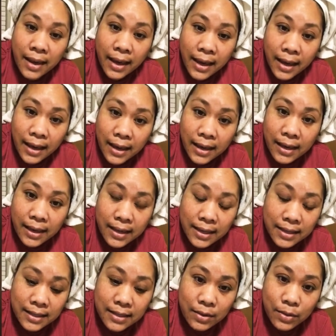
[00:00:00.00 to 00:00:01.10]

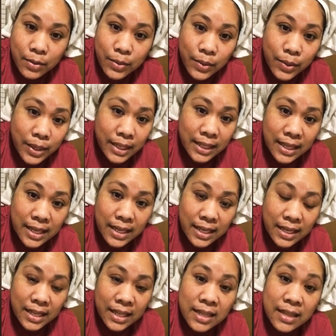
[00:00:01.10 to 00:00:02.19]
and with
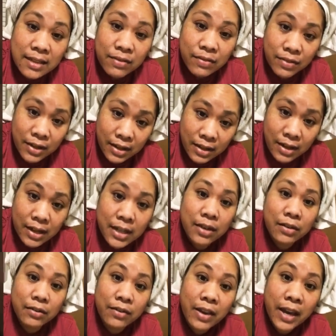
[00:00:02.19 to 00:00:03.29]
different kind
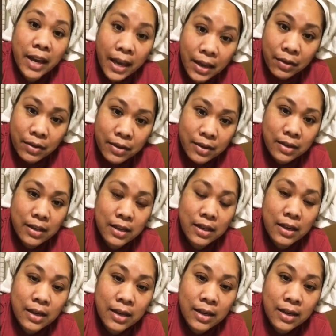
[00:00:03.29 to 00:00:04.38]
of healthy
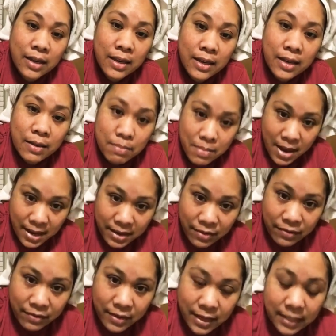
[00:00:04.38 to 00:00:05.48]

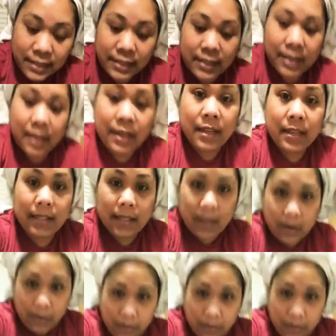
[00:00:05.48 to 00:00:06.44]
benefits. So